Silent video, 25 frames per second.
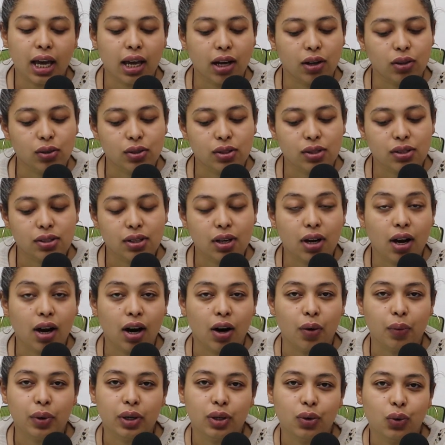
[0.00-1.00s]
else
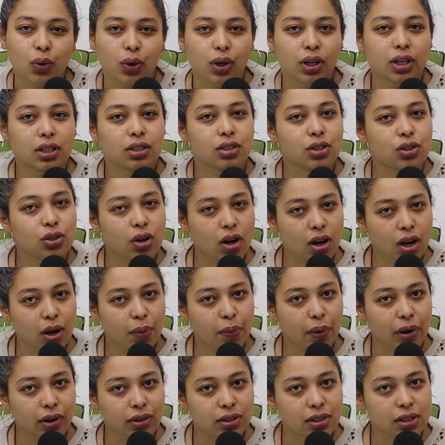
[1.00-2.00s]
are we going to talk
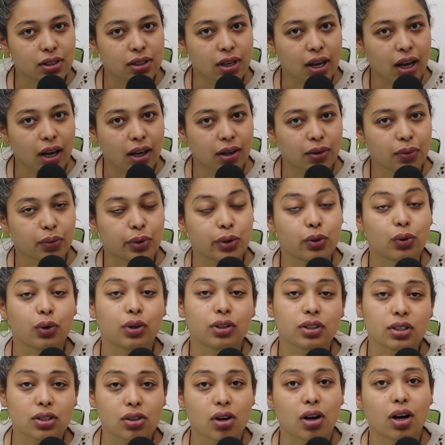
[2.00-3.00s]
about today? We're
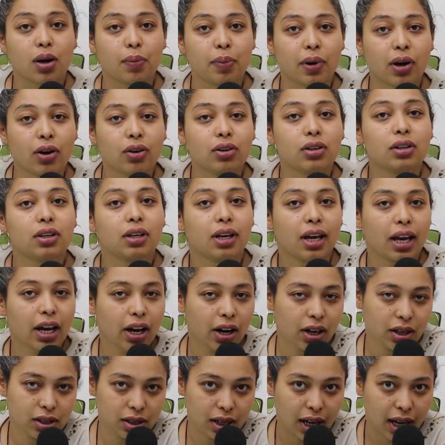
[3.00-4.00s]
going to talk about
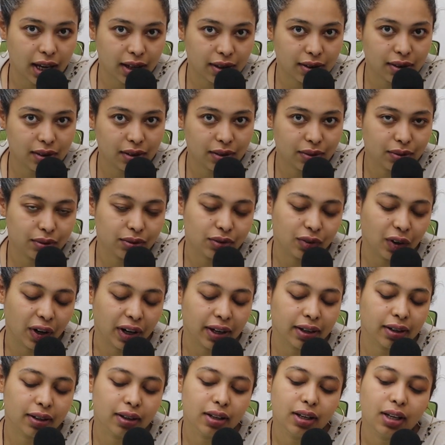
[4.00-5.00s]
hair length,
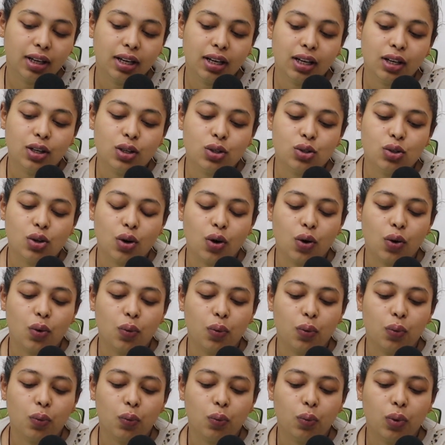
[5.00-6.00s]
right? So
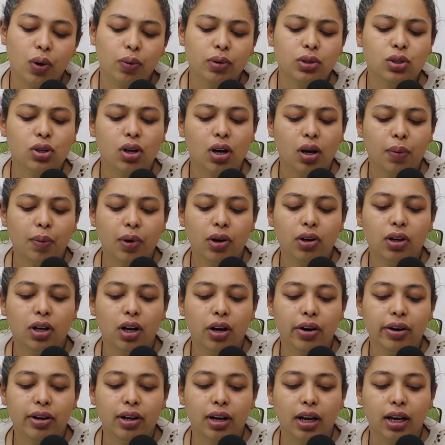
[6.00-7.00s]
when we talk about
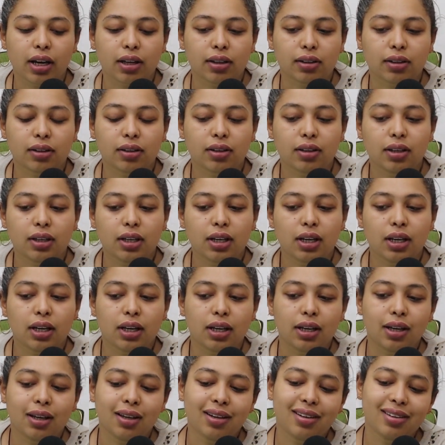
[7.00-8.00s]
hair length,
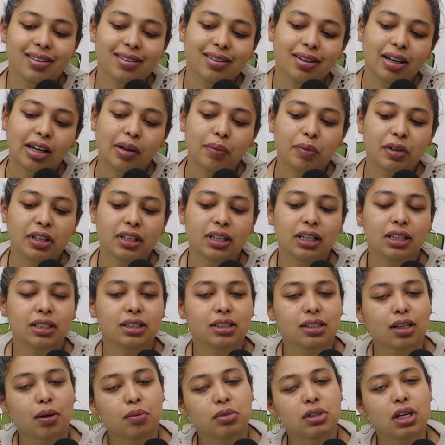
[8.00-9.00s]

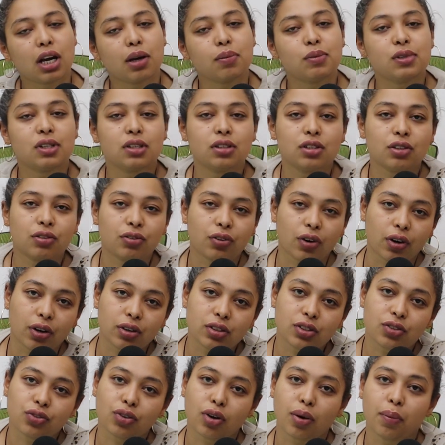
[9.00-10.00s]
it sometimes
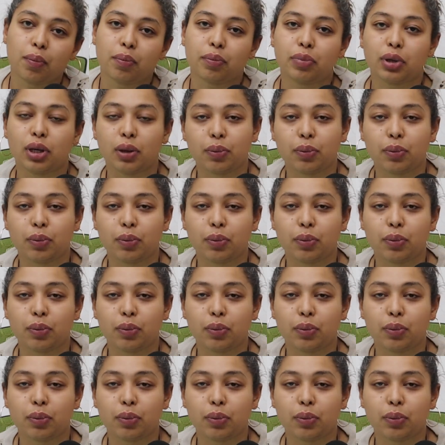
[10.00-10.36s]
differs from